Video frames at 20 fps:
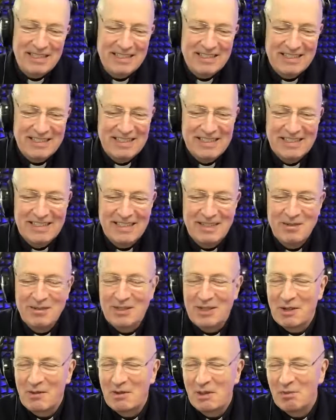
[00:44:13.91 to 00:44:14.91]
I see the time is
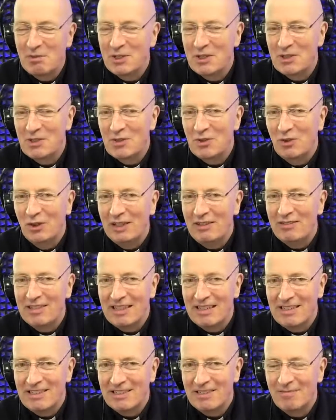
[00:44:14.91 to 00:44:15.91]
coming up to 12
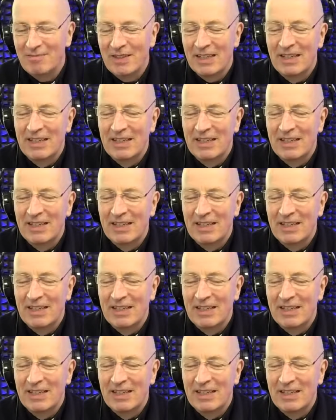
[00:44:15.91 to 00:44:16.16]
o'clock.